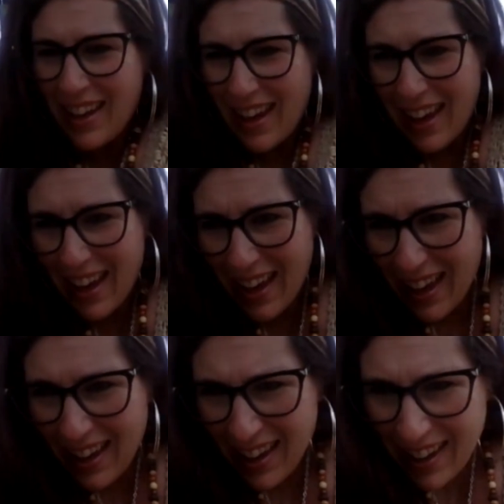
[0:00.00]

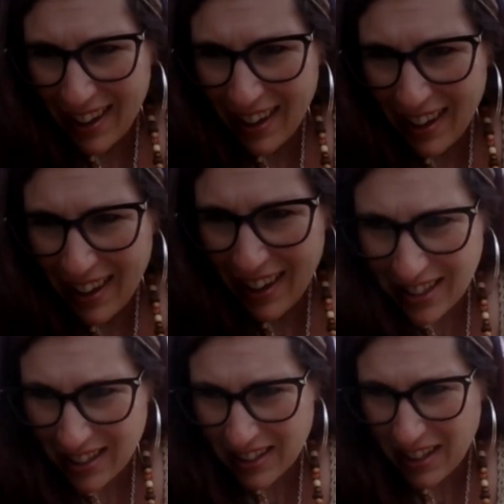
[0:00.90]

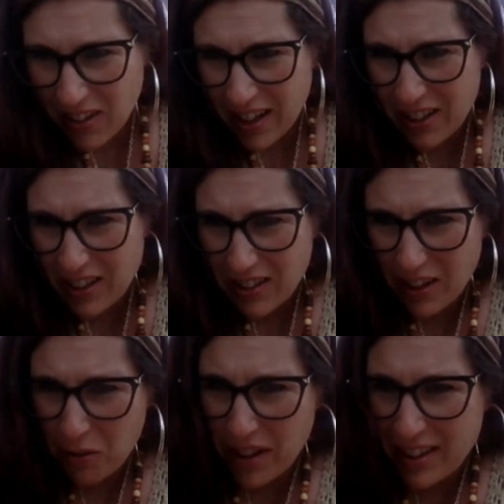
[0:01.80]
Hey, Danielle,
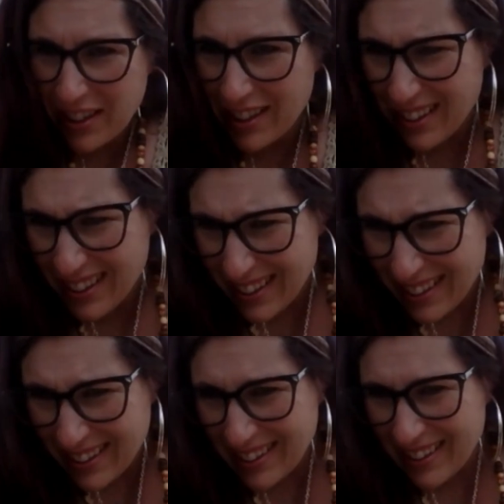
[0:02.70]
how you doing?
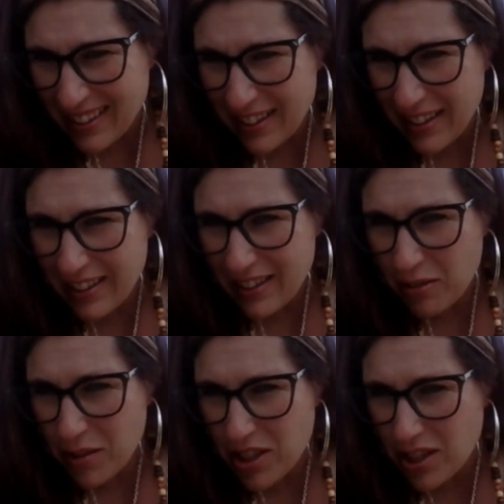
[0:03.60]

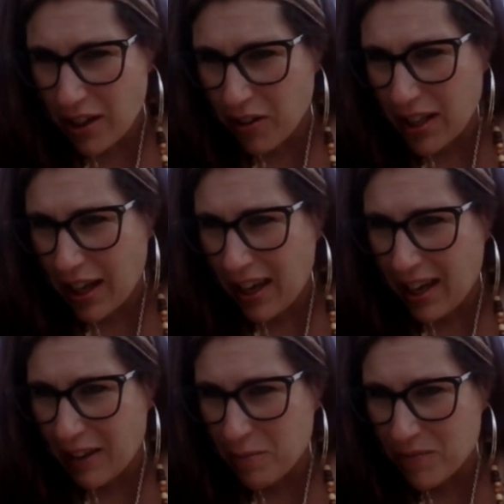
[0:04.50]
We share
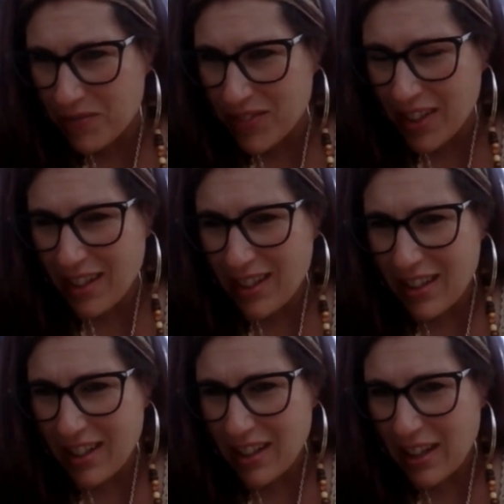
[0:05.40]
a name.
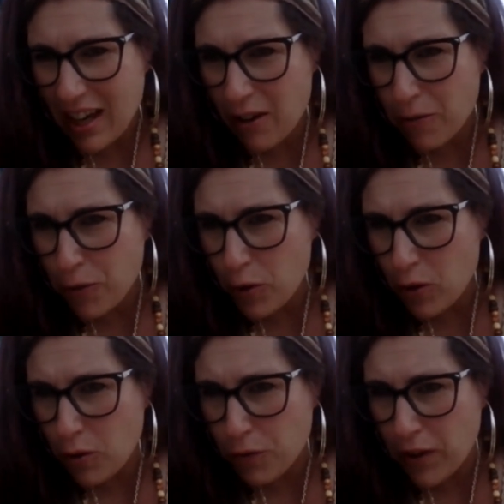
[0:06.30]
Yeah,
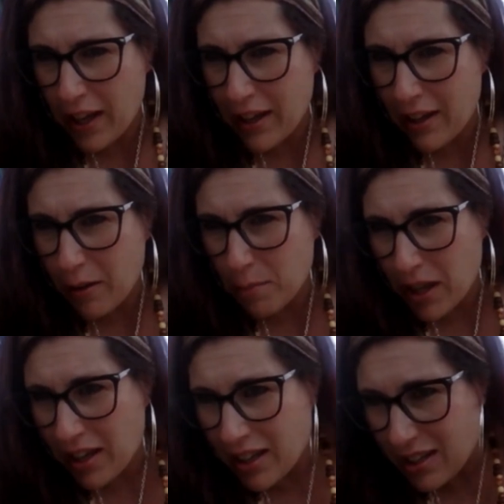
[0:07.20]
Fugal
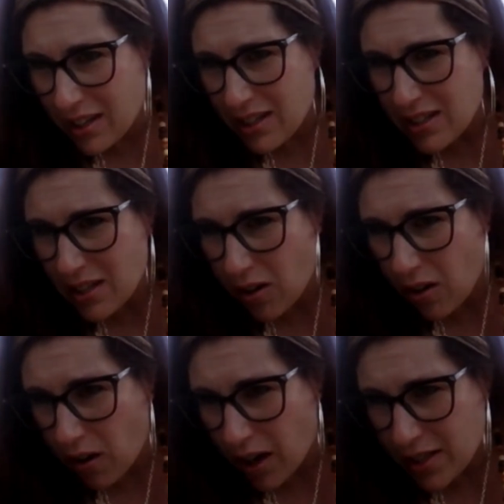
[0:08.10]
Fam
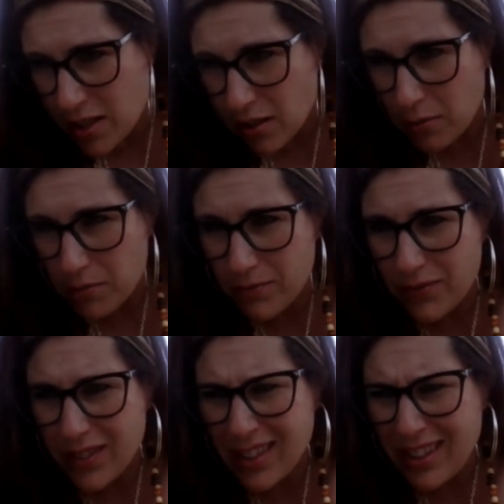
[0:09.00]
is awesome.